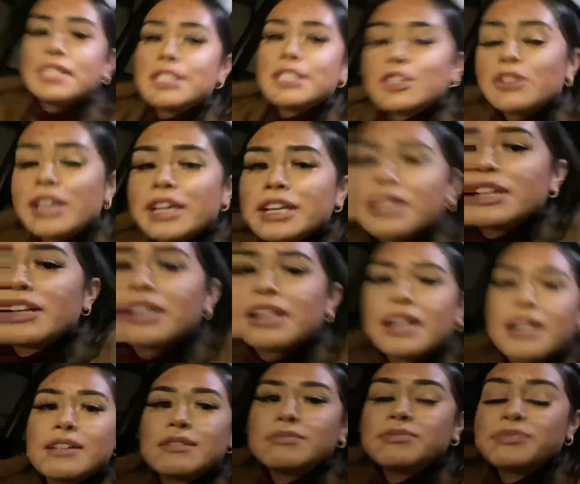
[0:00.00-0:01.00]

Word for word: Did you like it or not?